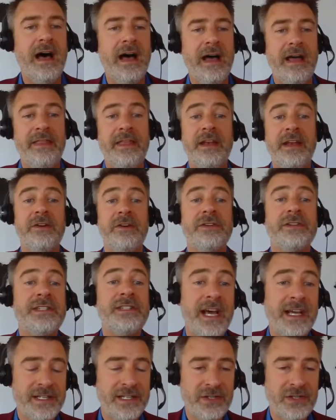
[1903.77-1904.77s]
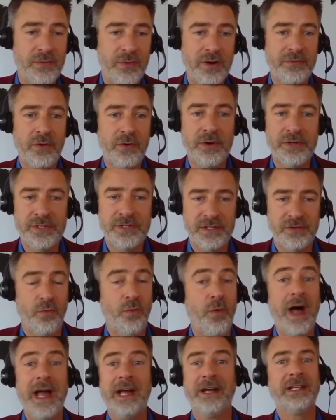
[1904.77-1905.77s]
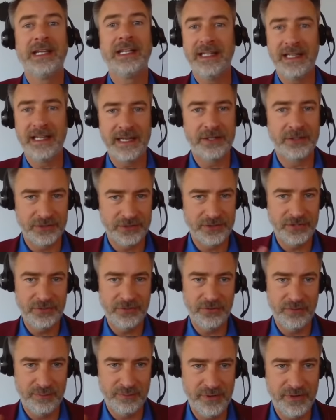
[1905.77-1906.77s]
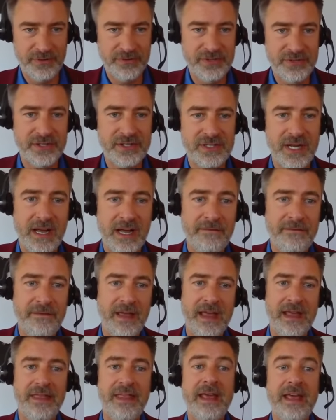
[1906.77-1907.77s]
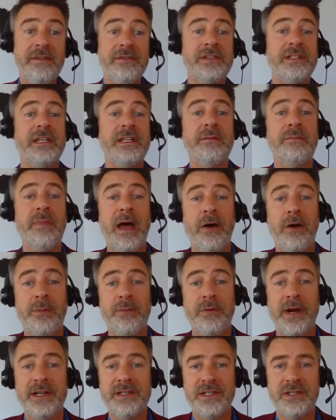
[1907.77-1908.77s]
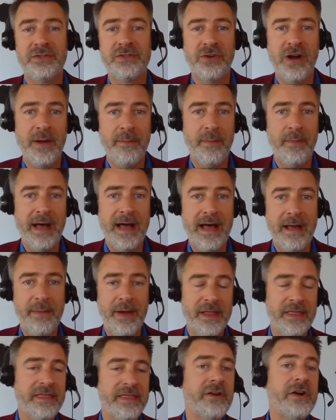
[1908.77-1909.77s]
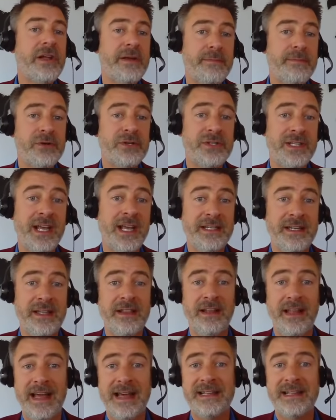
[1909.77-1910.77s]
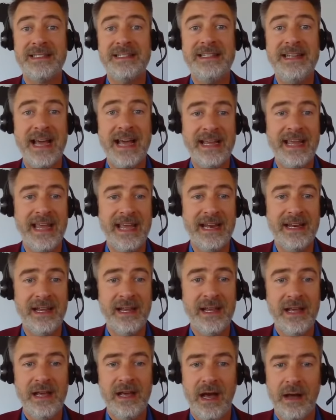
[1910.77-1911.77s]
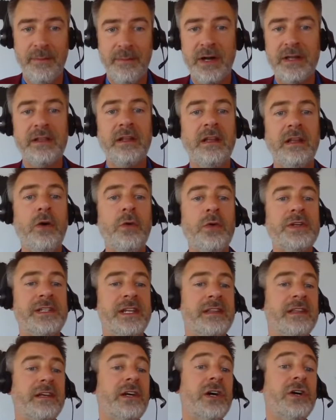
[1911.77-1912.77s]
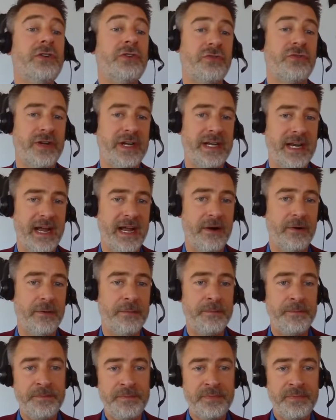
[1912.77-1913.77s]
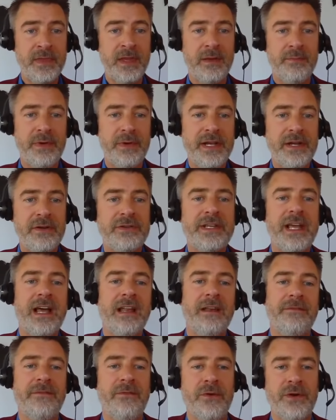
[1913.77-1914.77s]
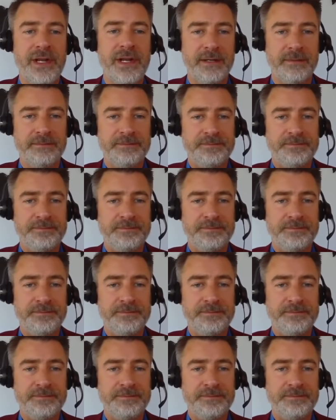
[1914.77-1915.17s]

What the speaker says: And then here is Texas, where, of course, it's wildly legal to produce the stuff, and they have seen power prices drop by about 30% in the last decade, among the lowest in the country now. But here's California.